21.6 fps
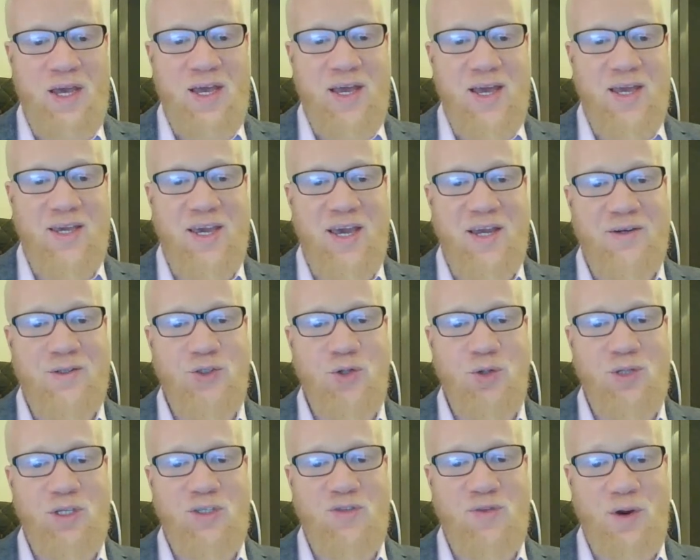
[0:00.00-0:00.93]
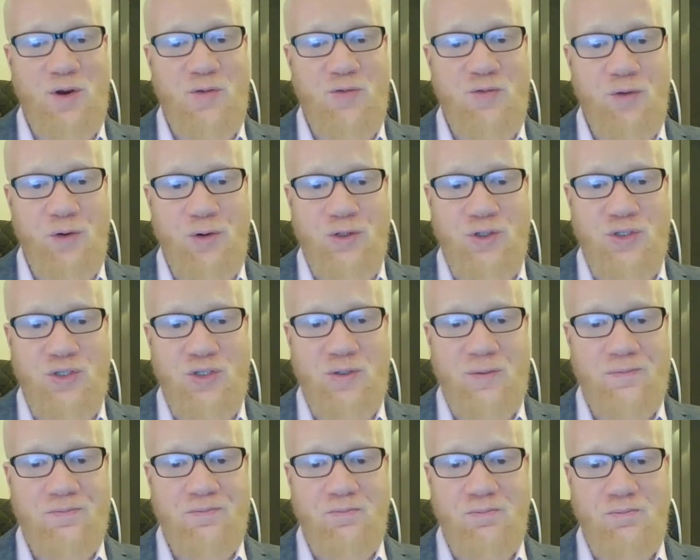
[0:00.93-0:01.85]
Again, so this very first
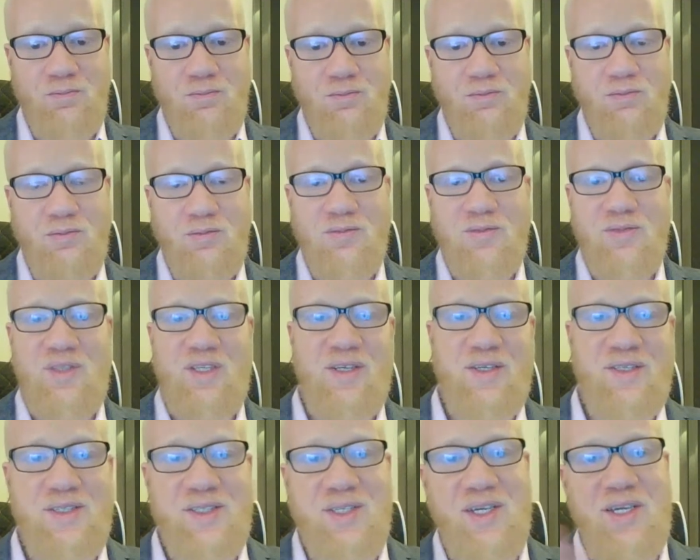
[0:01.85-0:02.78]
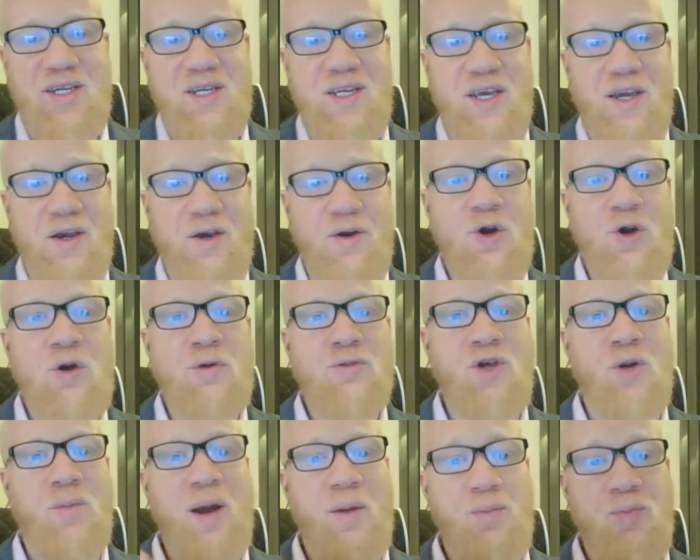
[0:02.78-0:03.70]
scene here, we
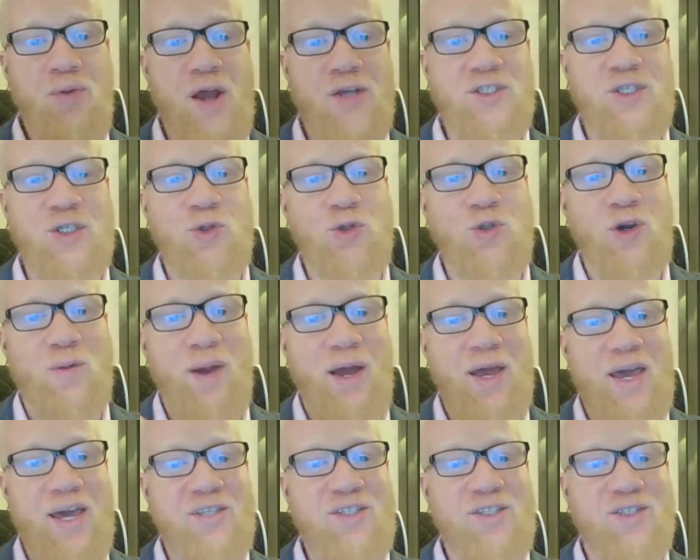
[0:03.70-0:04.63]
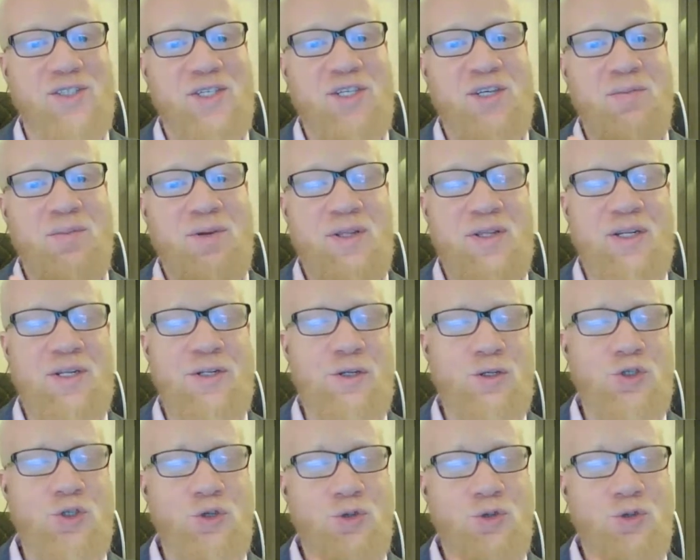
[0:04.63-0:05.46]
talk about presence, we talk about agency, the ability to